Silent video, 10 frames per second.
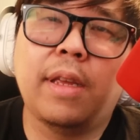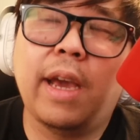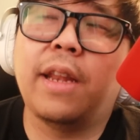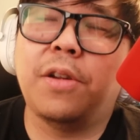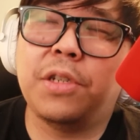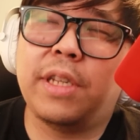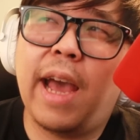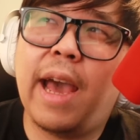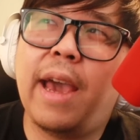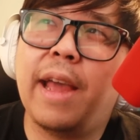Yeah, there's
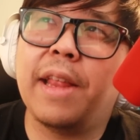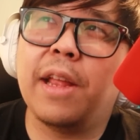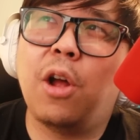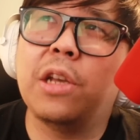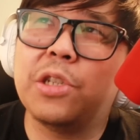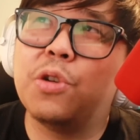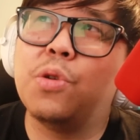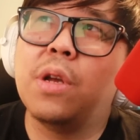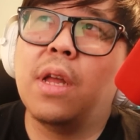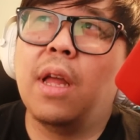that, and then
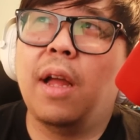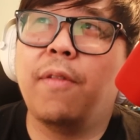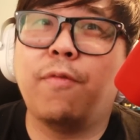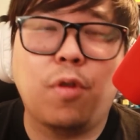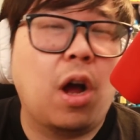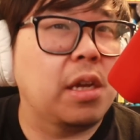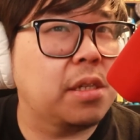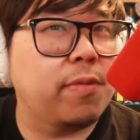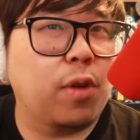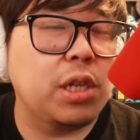also
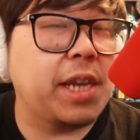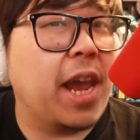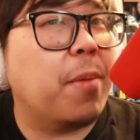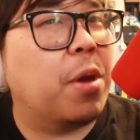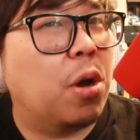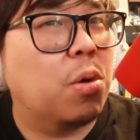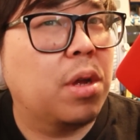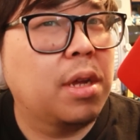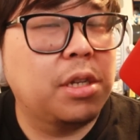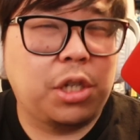Frost, Frost cameo.
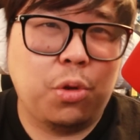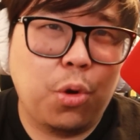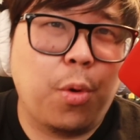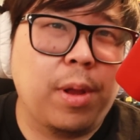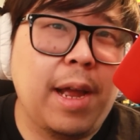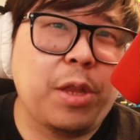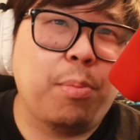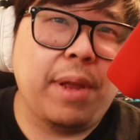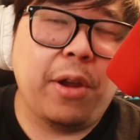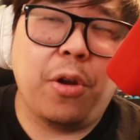She, you were allowed to
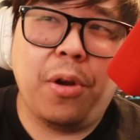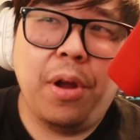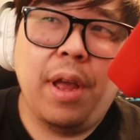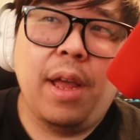play her.